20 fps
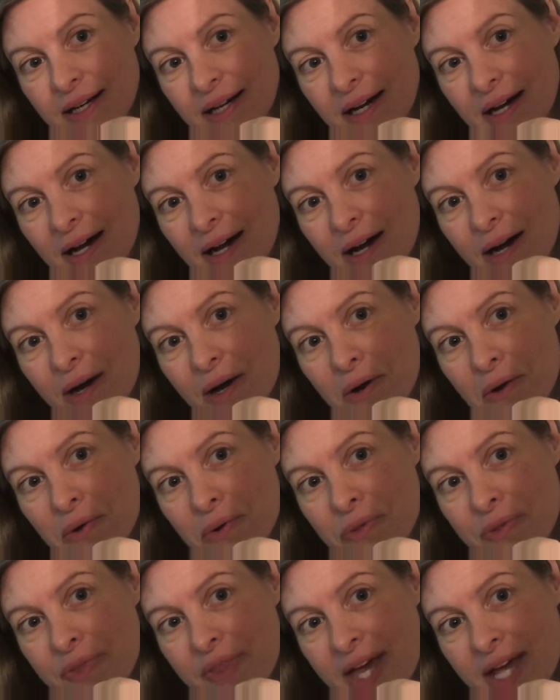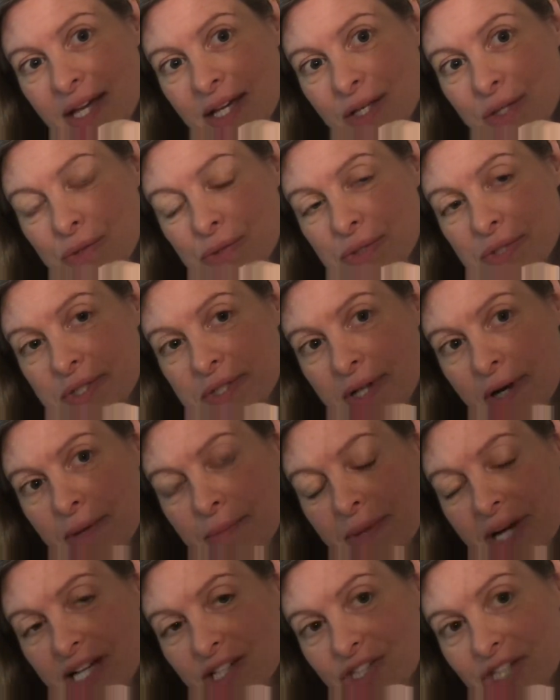Oh, thank you so
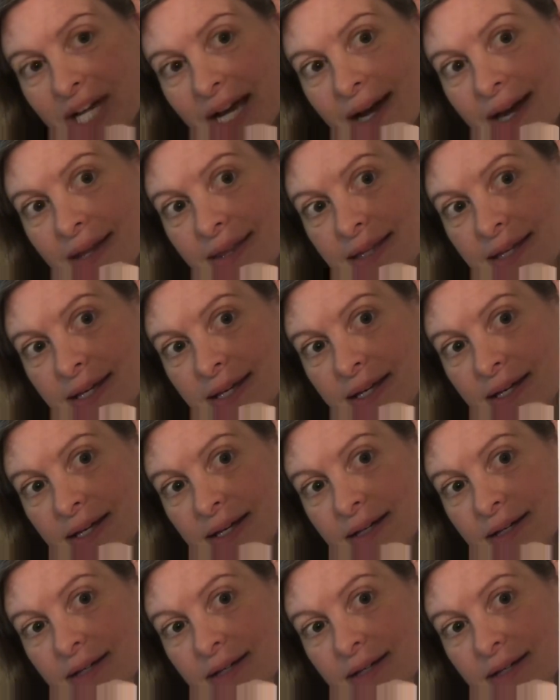much, Kathy.